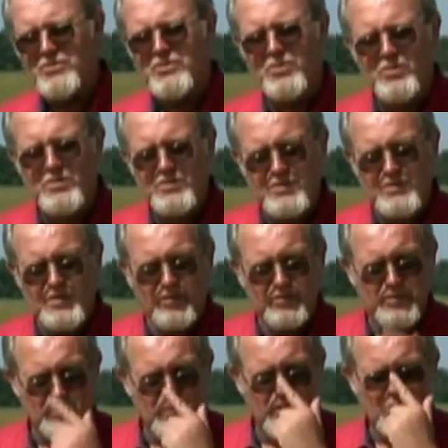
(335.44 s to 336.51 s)
source of salt.
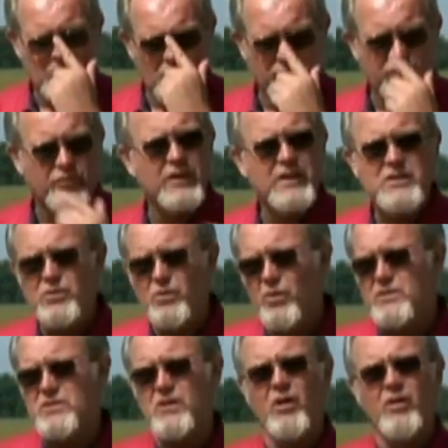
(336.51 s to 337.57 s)
The mineral, free
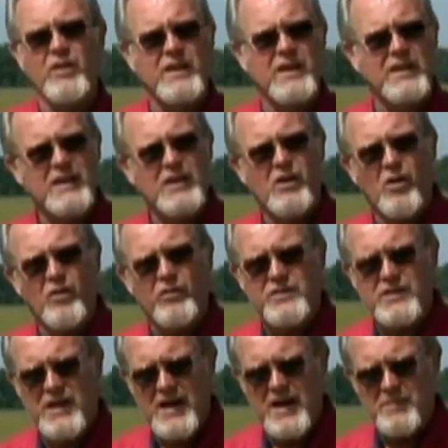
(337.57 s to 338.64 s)
choice, all they can eat all the
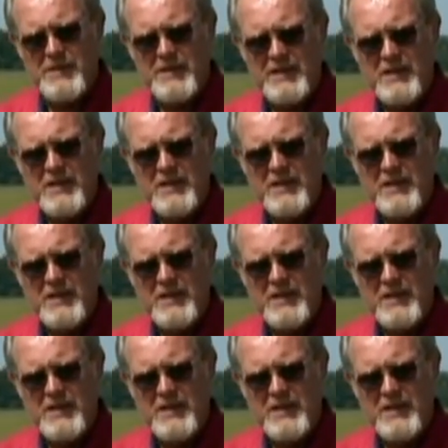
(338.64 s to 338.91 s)
time.